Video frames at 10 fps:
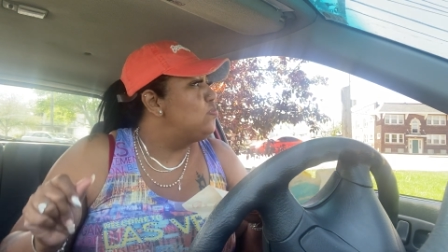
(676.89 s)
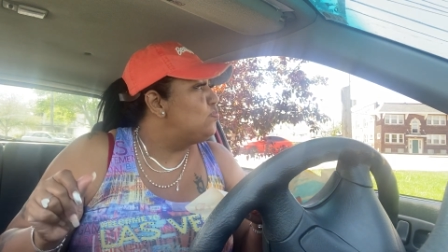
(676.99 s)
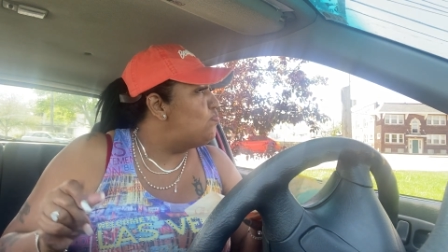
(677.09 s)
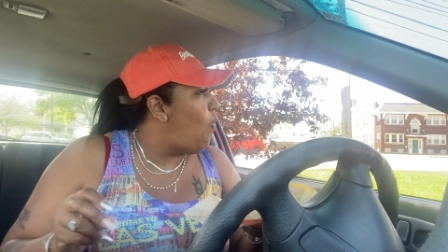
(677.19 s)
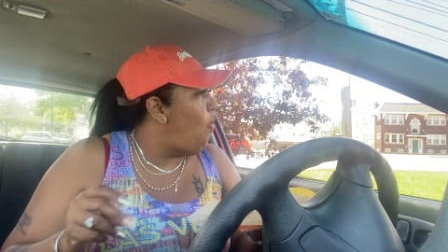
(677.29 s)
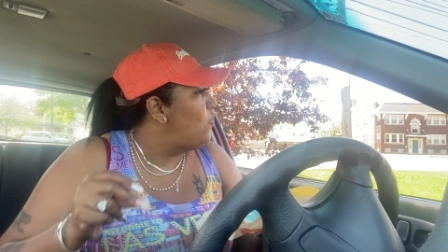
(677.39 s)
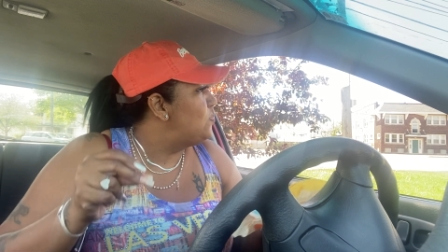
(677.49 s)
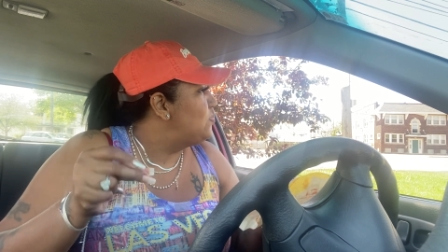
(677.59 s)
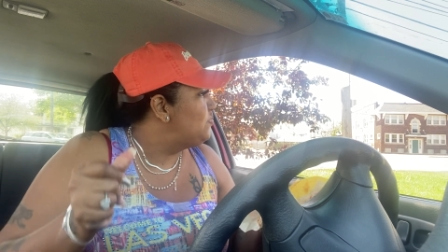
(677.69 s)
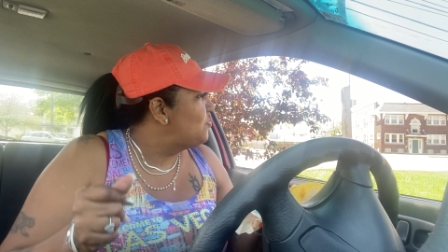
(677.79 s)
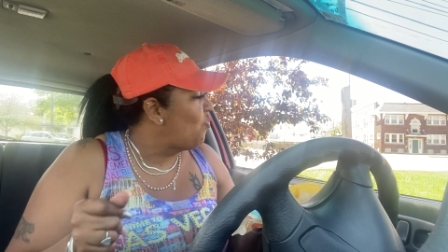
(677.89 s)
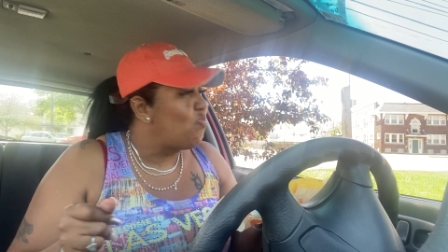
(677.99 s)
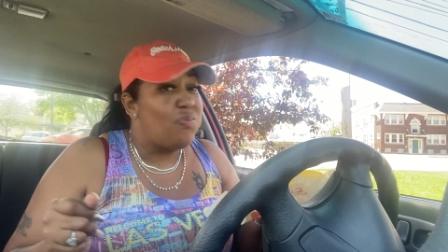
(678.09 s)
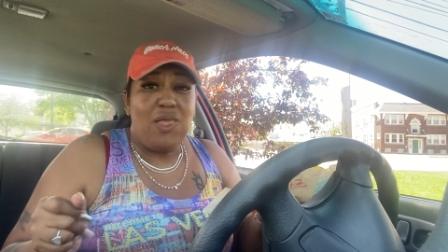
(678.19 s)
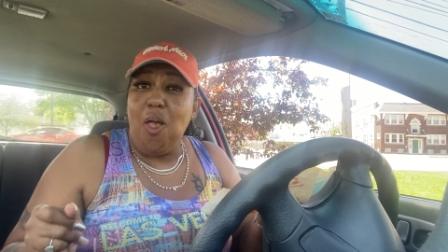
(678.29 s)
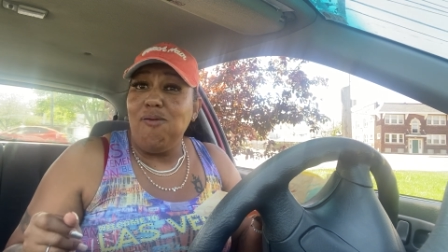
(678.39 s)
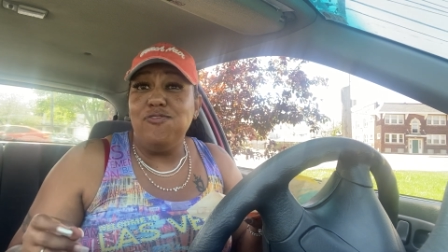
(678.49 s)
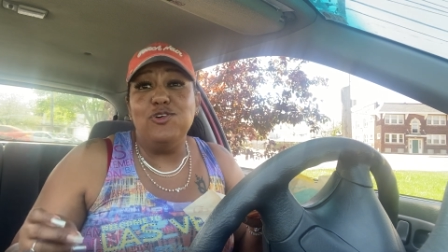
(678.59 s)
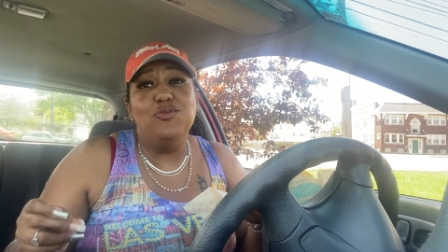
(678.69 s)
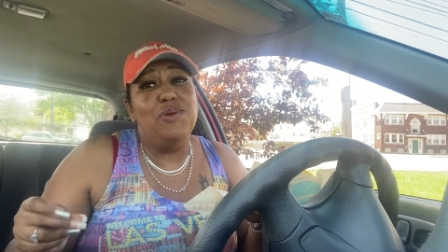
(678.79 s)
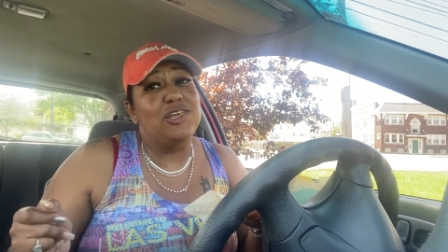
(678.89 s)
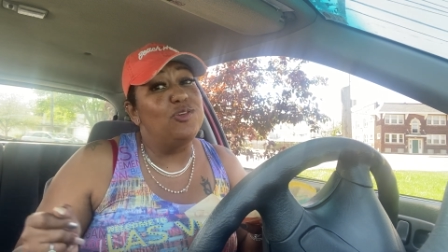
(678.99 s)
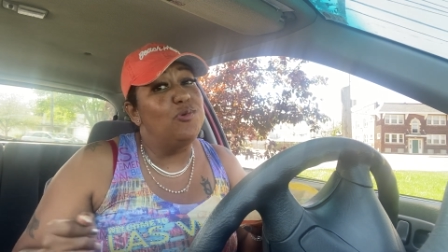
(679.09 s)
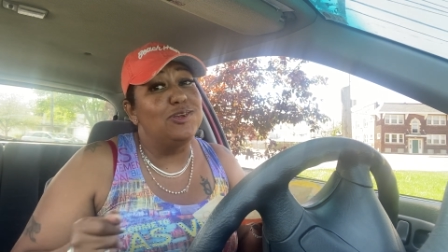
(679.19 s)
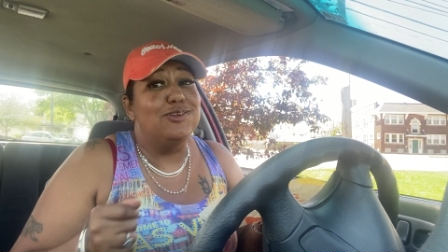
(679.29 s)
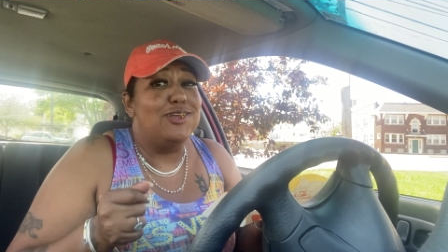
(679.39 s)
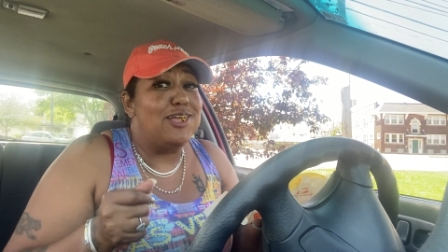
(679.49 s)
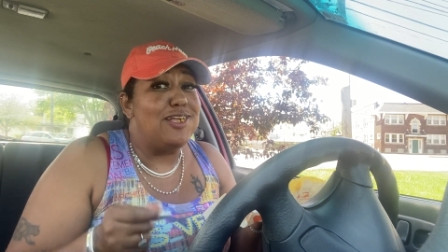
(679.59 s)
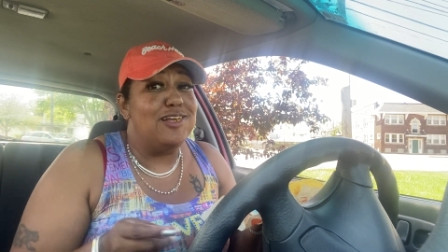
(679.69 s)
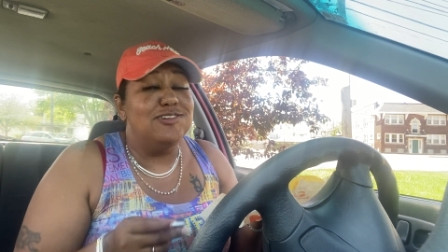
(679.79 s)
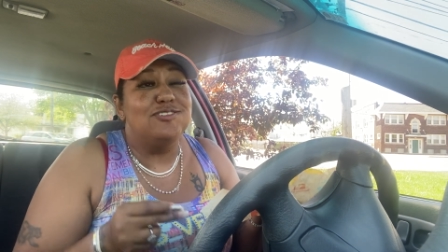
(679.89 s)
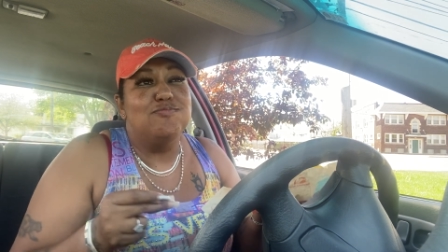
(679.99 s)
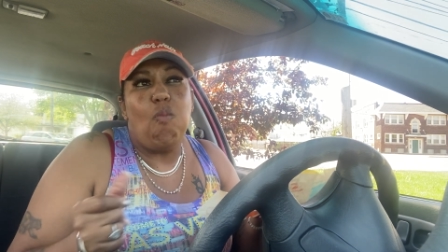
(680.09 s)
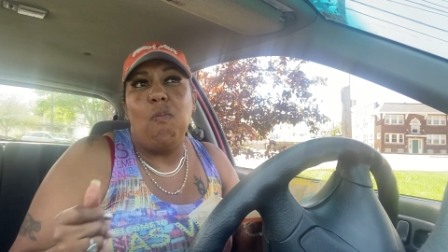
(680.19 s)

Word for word: Mm, mm, mm. Food make you want to dance.